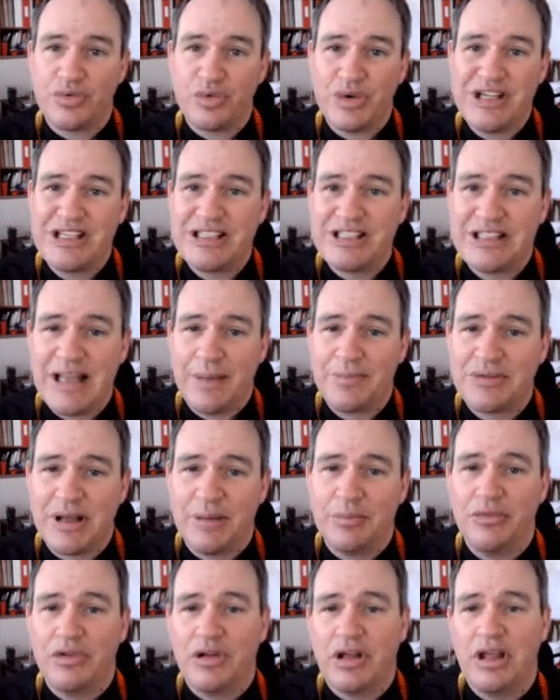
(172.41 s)
3 steps
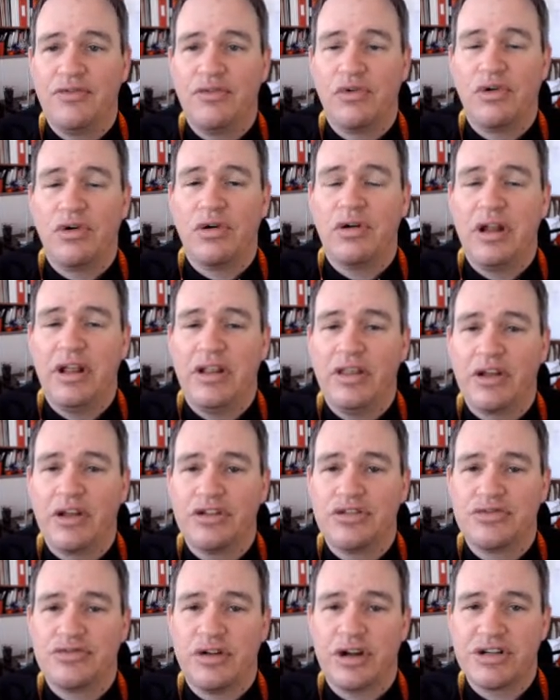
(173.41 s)
I'm looking for in the
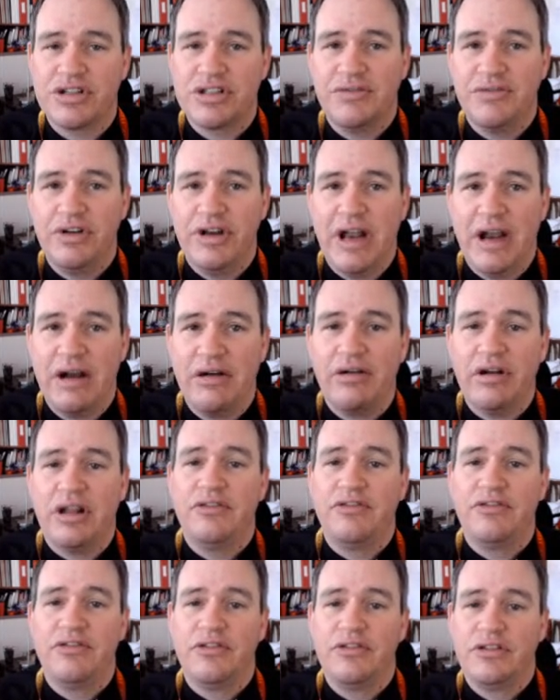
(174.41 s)
construction of a
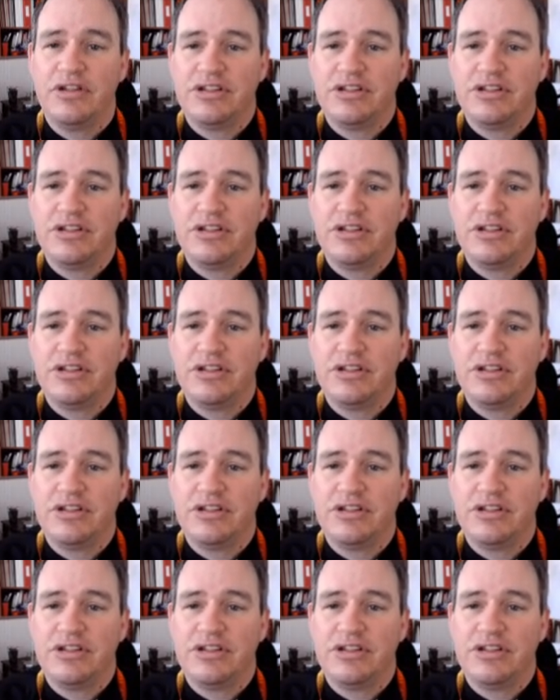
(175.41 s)
narrative,